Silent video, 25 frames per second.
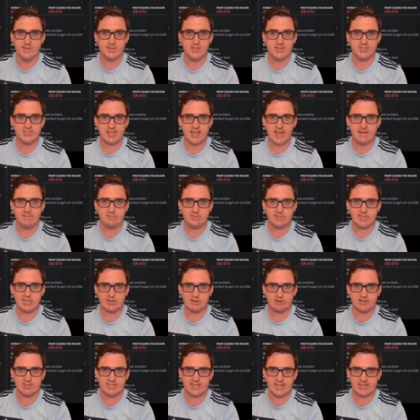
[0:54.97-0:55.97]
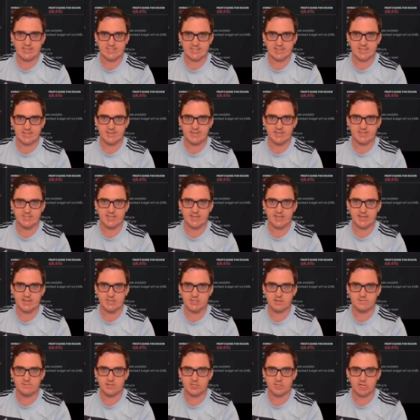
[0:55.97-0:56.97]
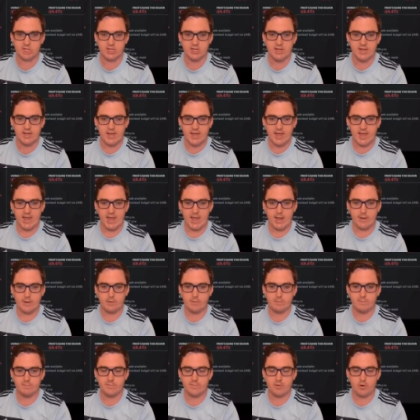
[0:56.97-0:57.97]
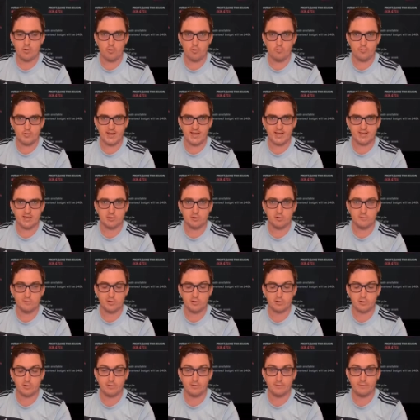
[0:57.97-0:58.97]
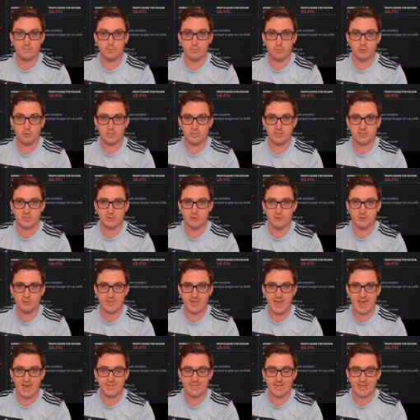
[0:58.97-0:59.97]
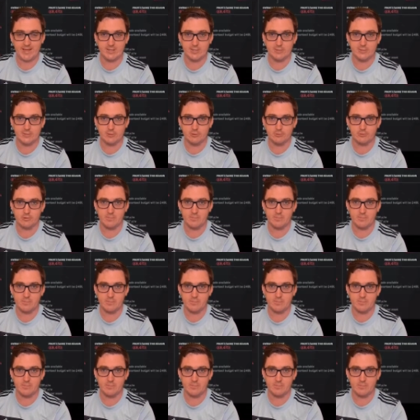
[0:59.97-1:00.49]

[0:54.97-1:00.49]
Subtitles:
in the same tier as us in the second division in Fjölnir. So if you're looking forward to that, then do